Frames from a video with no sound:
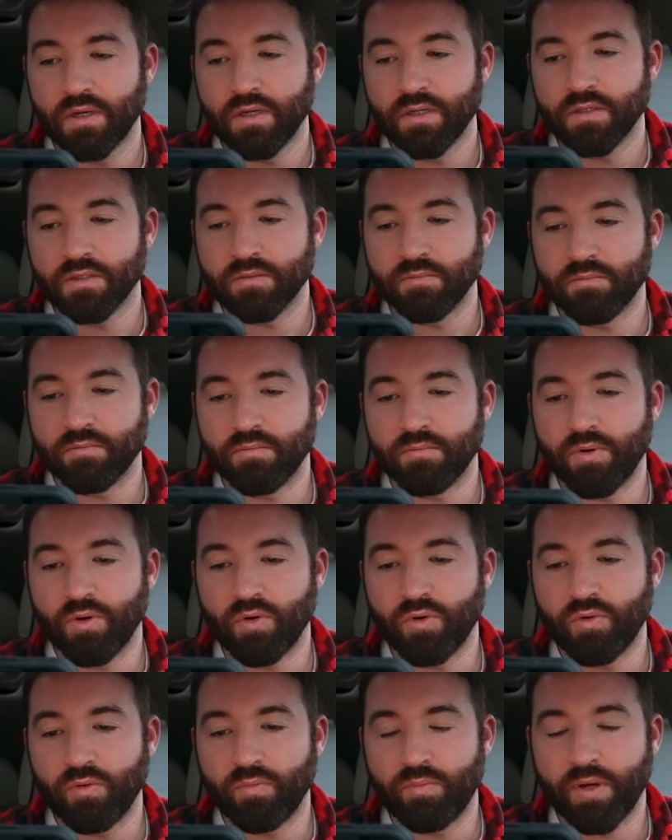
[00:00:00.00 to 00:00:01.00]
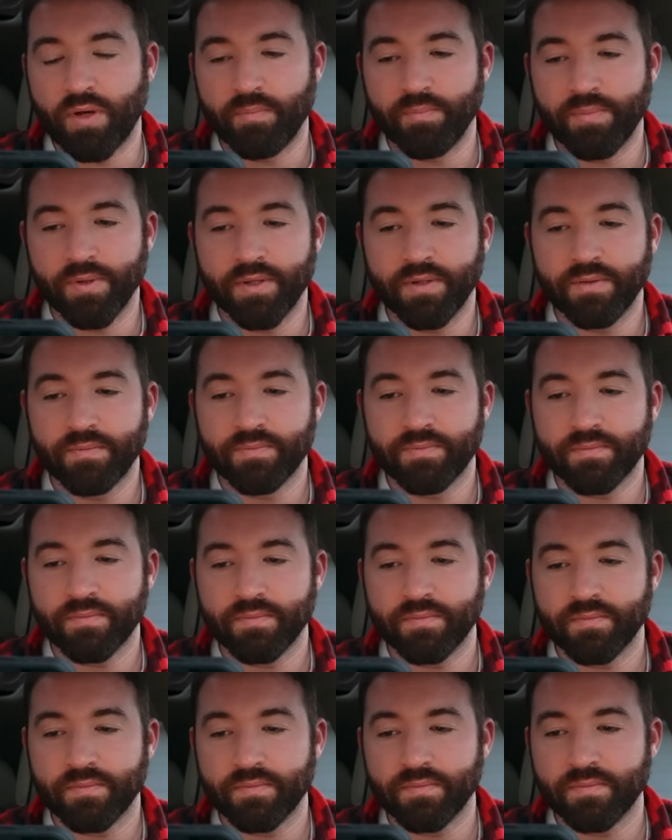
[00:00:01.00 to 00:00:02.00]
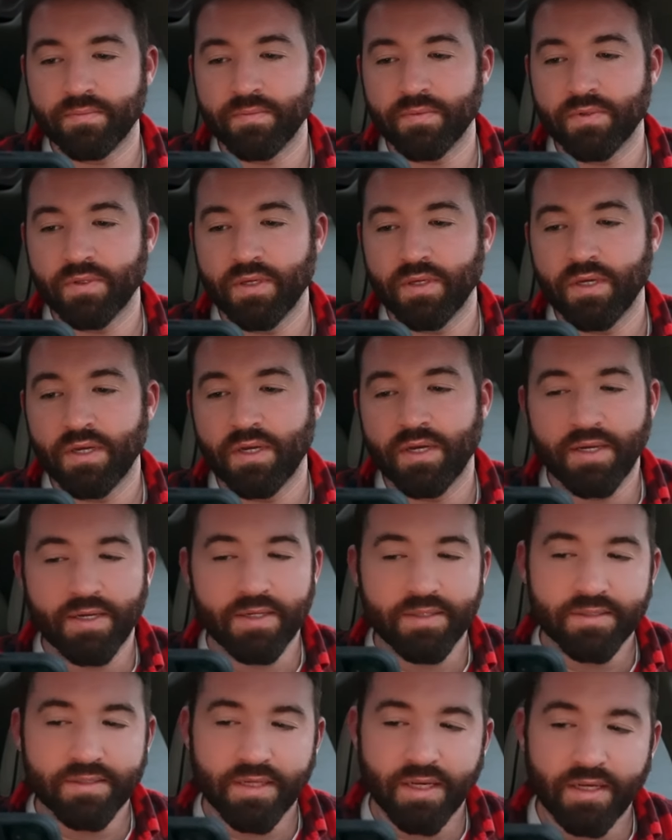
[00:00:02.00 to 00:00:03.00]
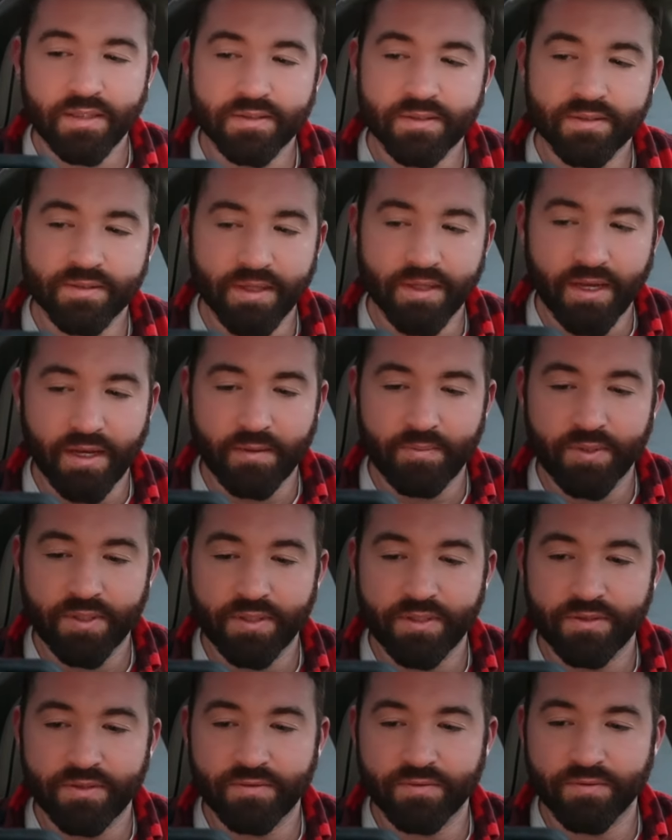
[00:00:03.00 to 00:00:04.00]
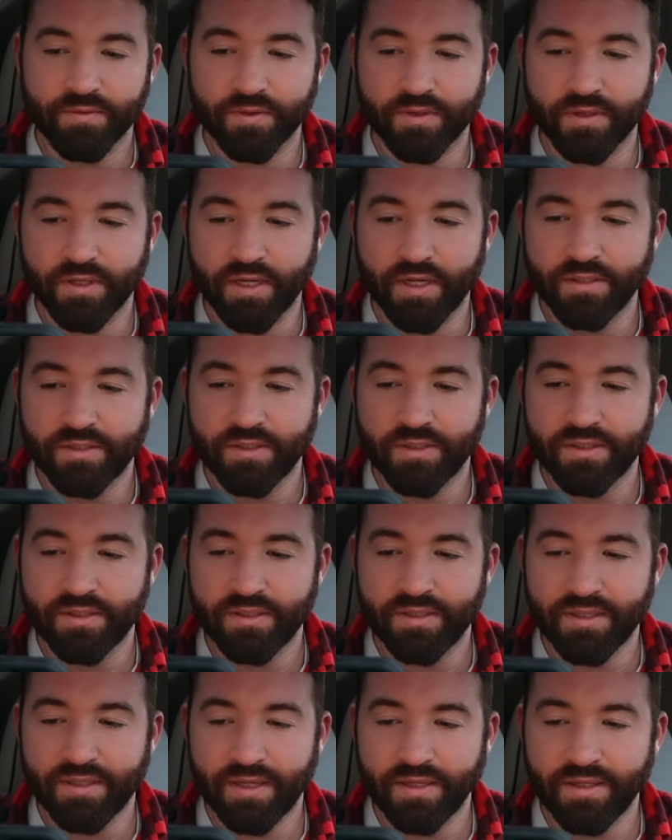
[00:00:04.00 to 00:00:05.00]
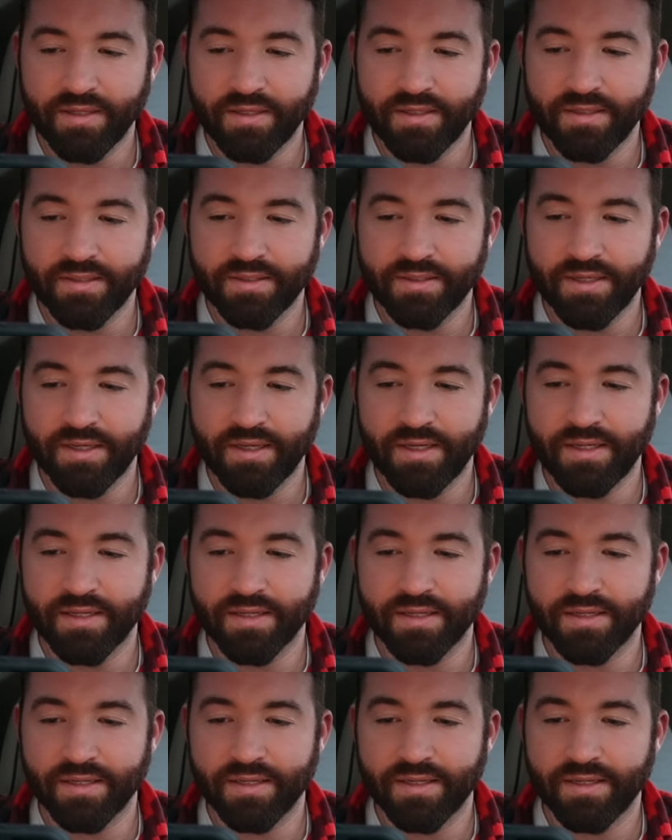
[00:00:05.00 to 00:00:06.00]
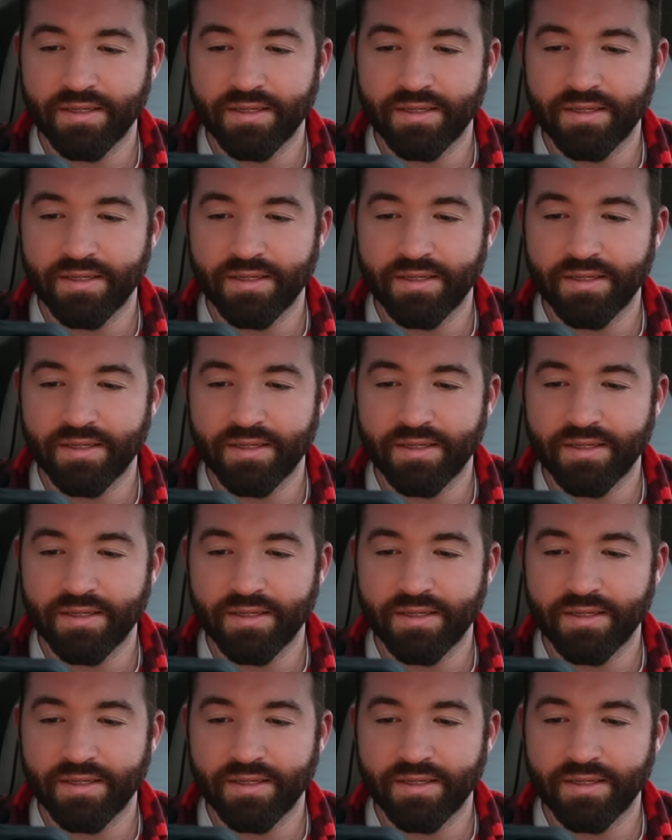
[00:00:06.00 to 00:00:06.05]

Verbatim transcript: Some bowl pumping. He skates slappies for ledges, I think he said, and